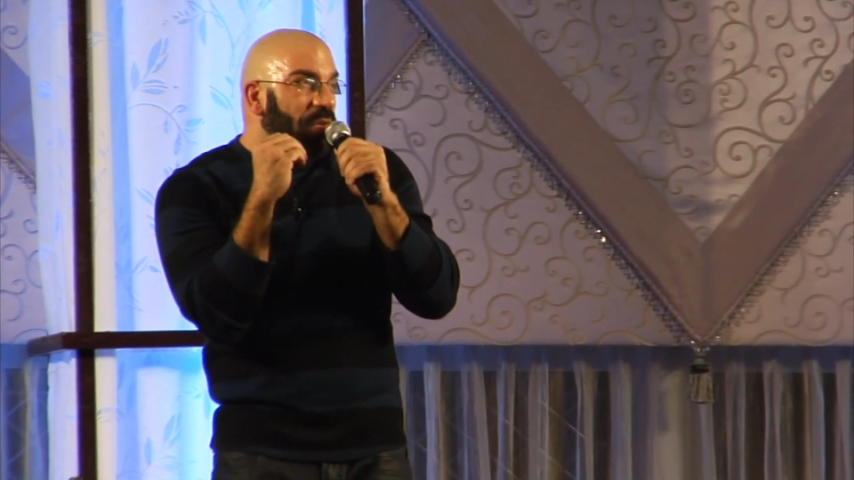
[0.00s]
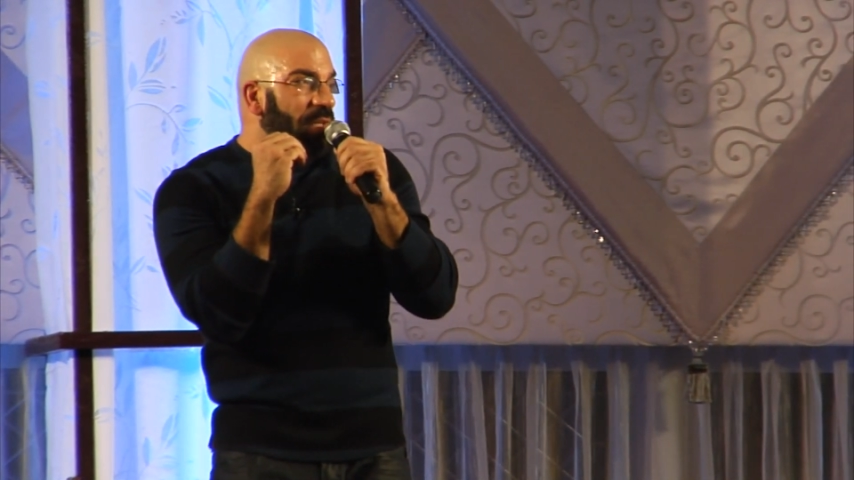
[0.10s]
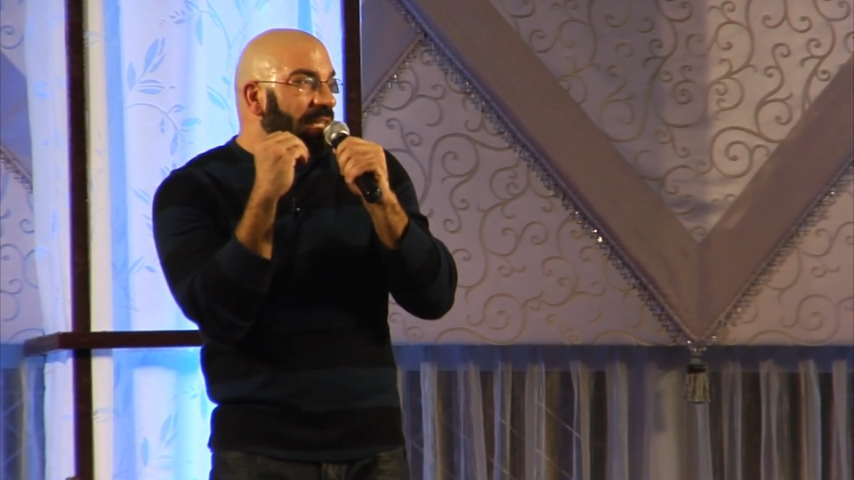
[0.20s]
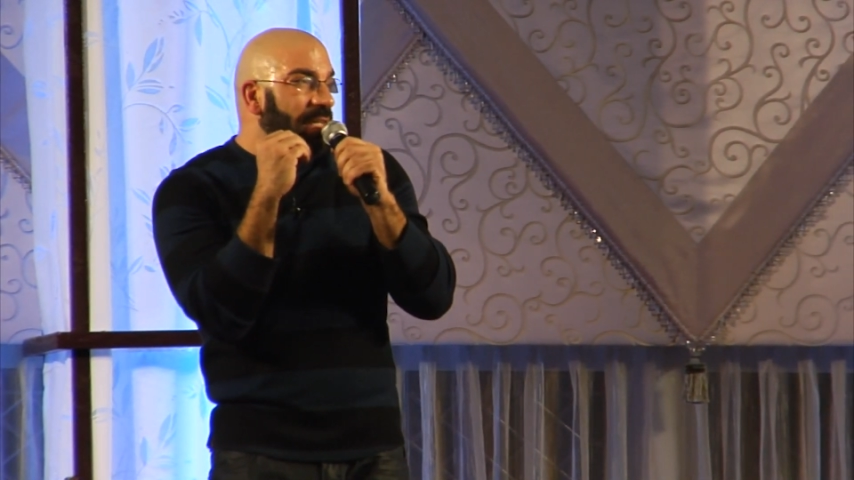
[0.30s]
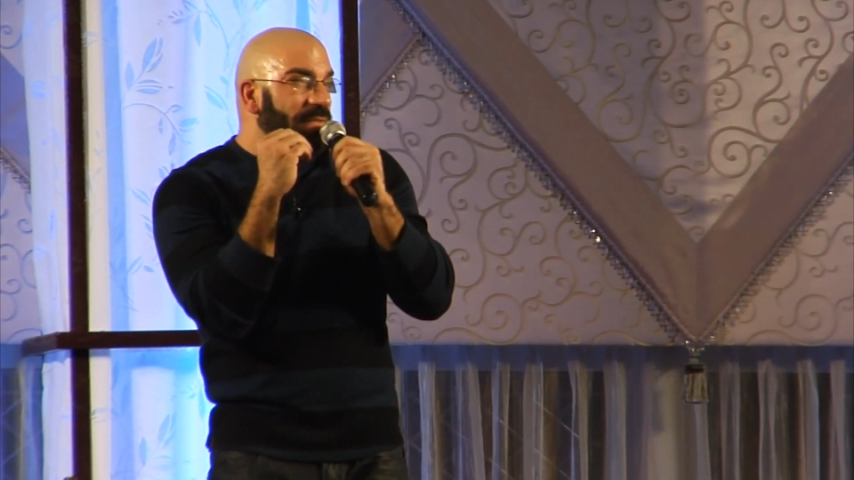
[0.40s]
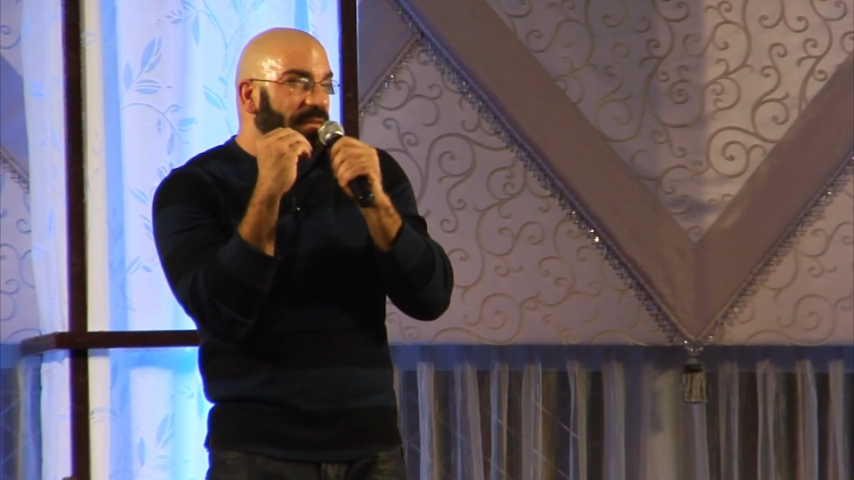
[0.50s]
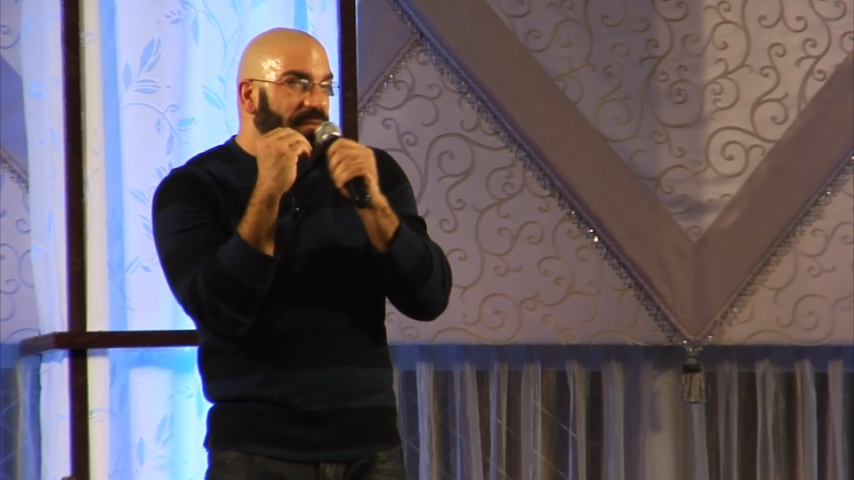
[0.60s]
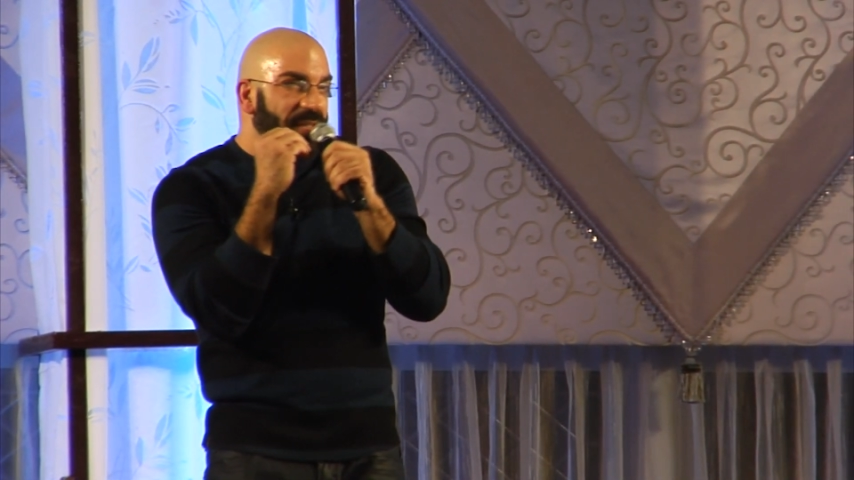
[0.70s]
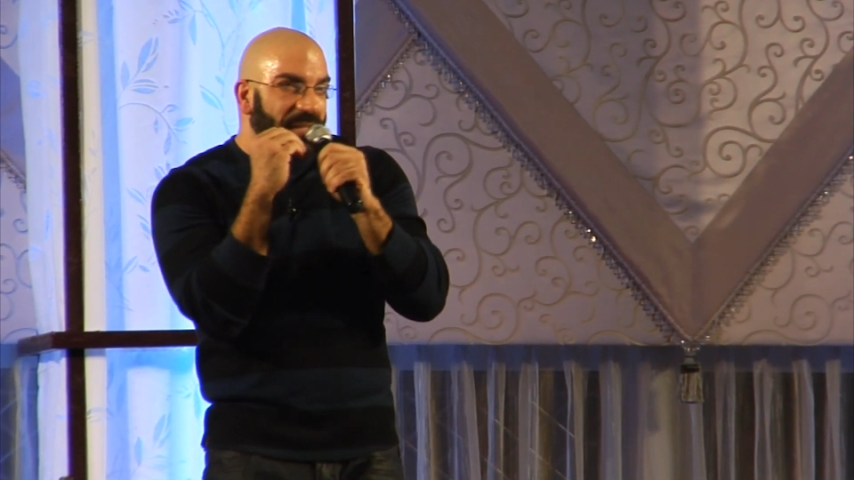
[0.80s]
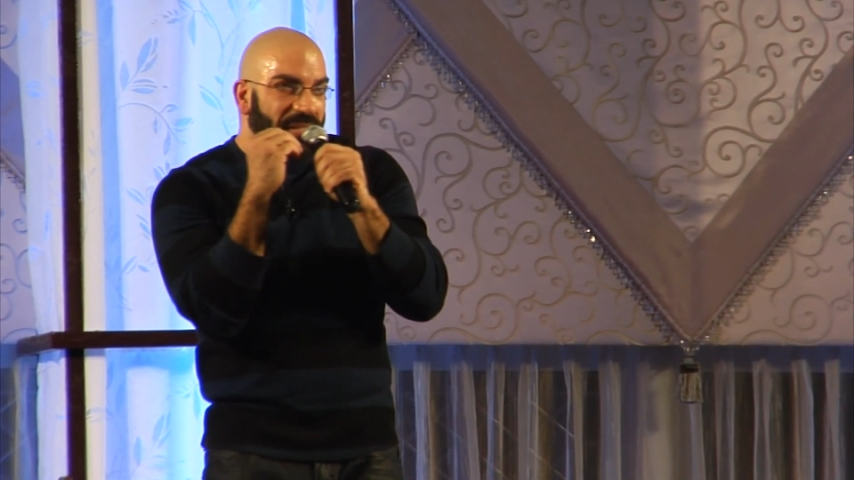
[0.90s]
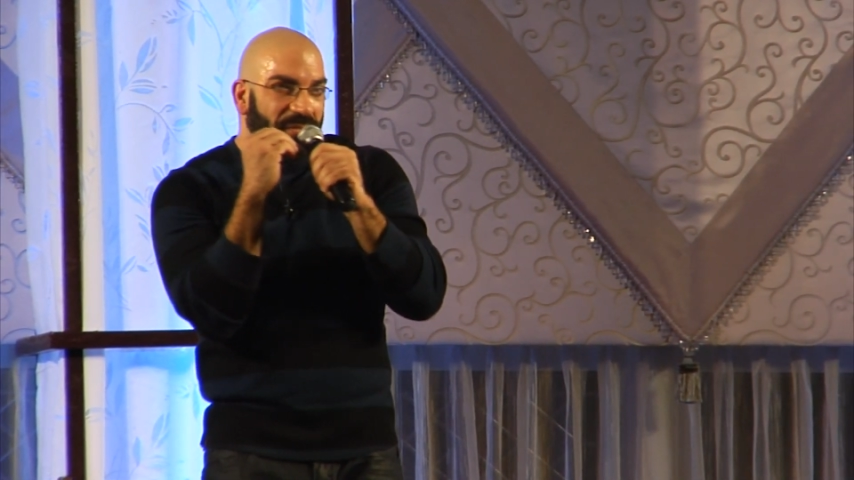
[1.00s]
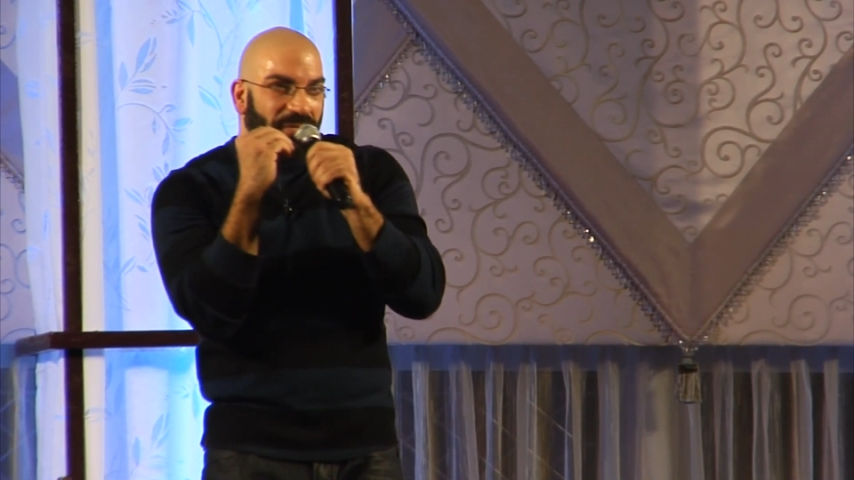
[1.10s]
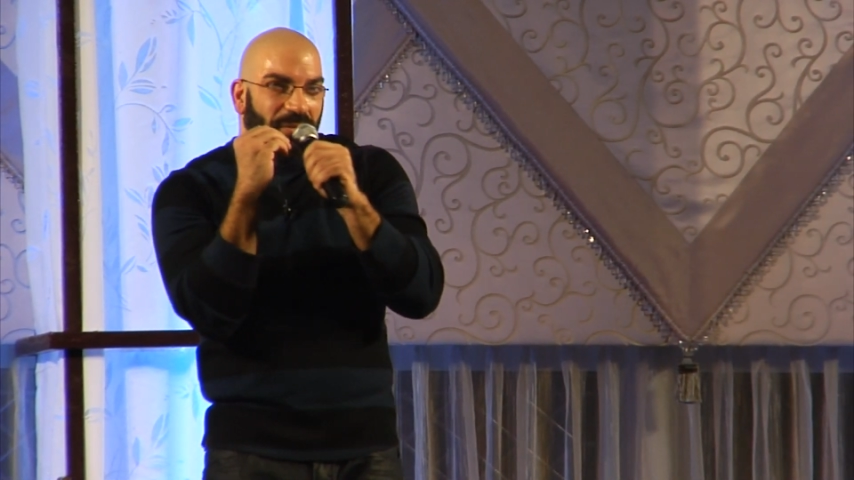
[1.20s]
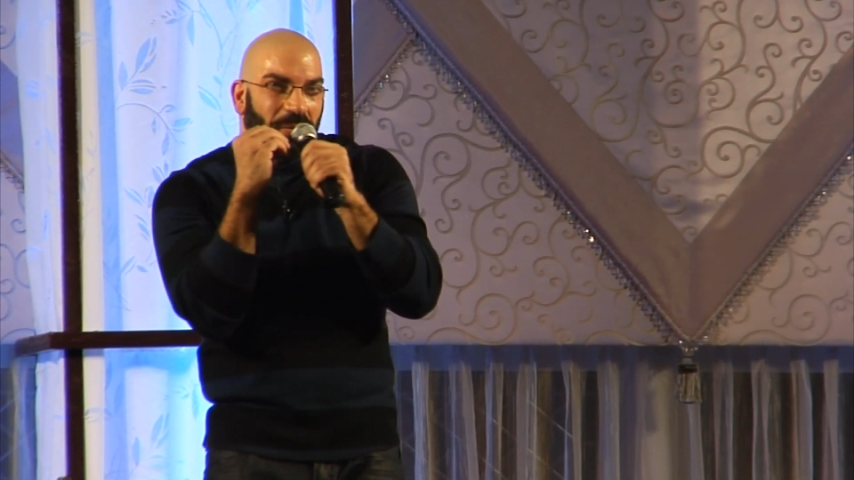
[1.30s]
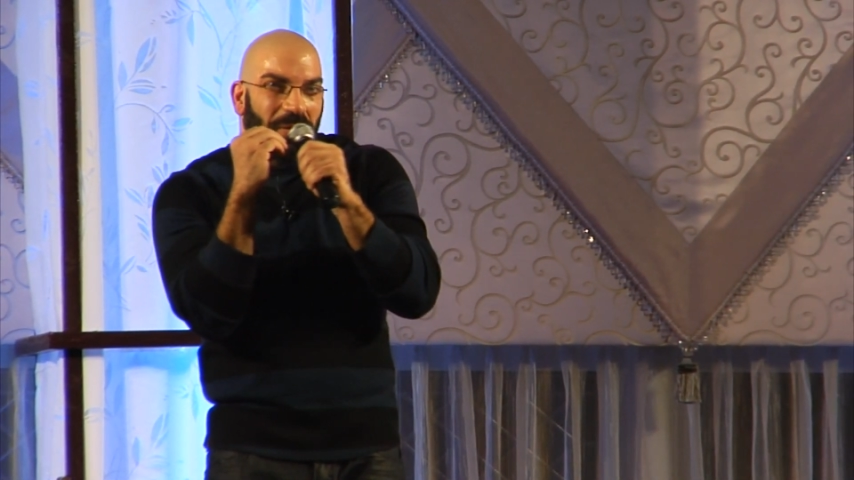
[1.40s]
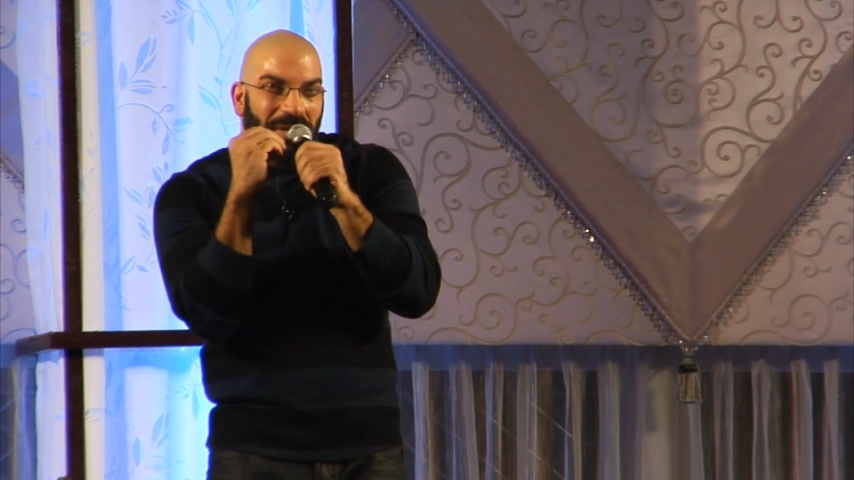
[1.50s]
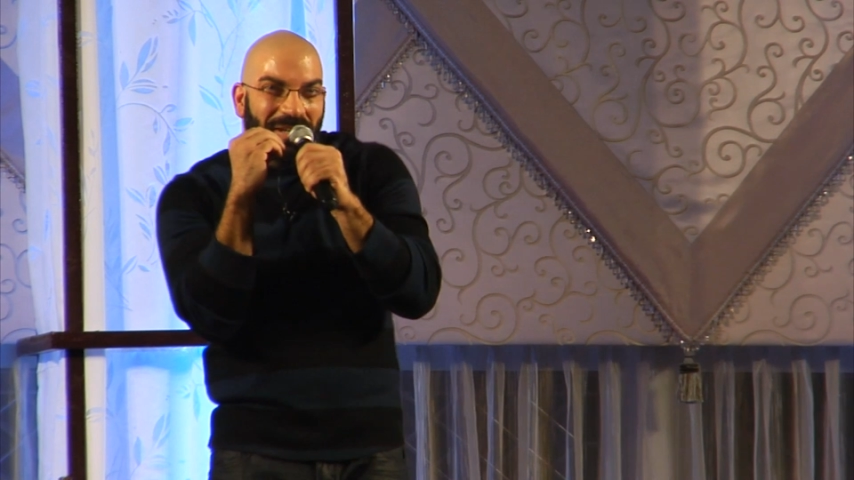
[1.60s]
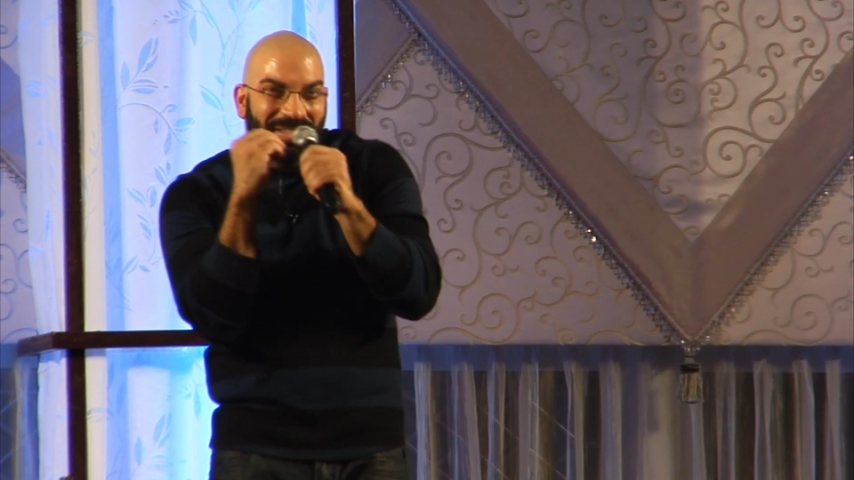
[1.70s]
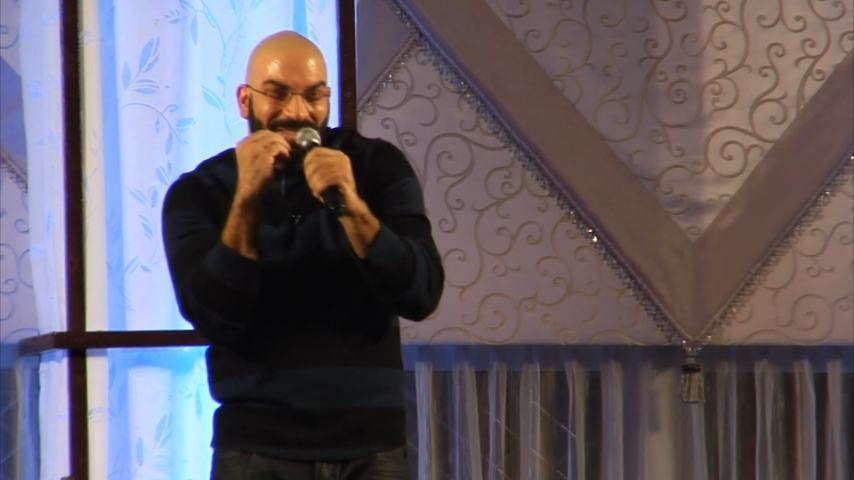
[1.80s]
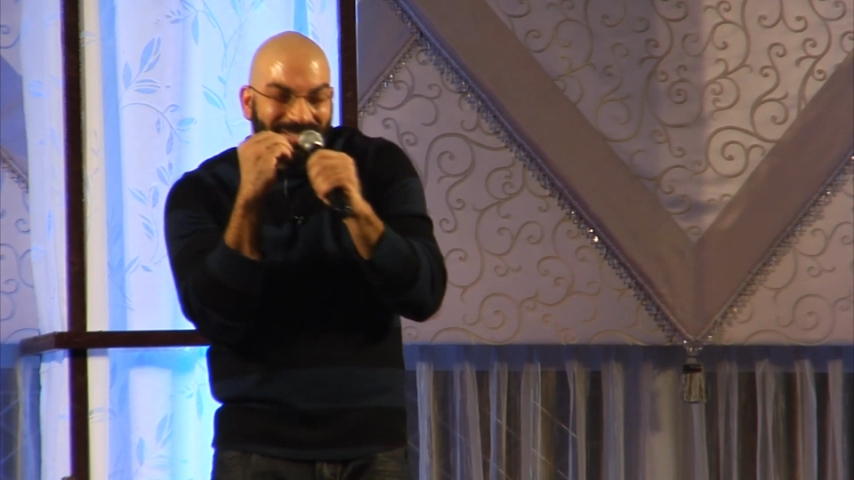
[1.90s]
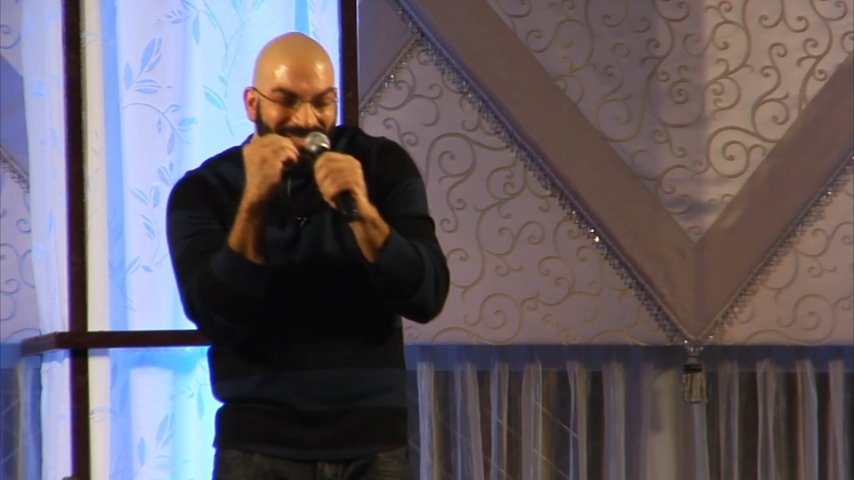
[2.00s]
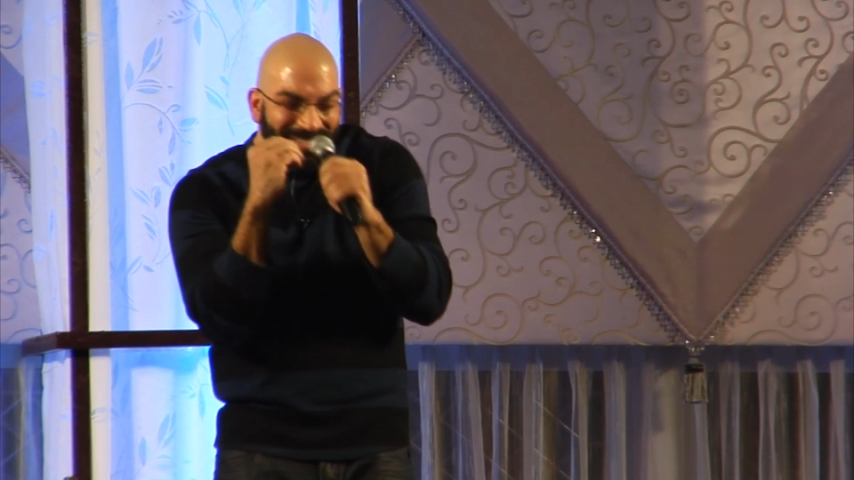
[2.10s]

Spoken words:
he only lives on the 6th floor.